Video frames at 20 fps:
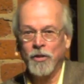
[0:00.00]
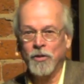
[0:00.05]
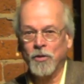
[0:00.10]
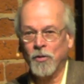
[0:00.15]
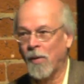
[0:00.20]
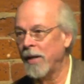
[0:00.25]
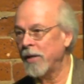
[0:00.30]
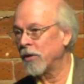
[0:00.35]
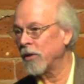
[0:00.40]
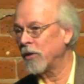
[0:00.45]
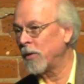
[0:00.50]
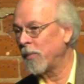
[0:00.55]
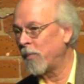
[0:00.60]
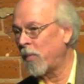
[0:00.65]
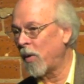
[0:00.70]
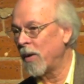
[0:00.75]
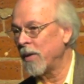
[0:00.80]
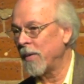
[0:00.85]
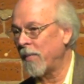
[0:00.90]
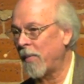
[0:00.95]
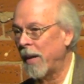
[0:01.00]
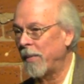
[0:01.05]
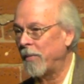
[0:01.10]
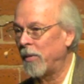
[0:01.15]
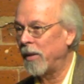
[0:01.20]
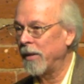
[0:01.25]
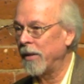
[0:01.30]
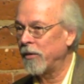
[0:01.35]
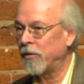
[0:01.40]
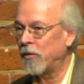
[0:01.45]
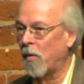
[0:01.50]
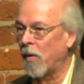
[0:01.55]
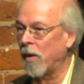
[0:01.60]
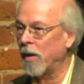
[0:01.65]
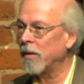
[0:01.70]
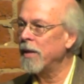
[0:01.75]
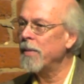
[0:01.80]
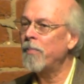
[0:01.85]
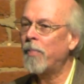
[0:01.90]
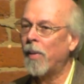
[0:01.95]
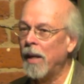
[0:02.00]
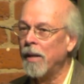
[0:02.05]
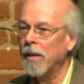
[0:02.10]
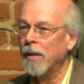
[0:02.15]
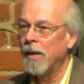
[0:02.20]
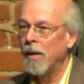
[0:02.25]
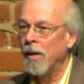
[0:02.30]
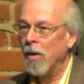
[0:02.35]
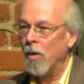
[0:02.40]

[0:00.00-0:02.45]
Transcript: It's great to support the Bible historically, but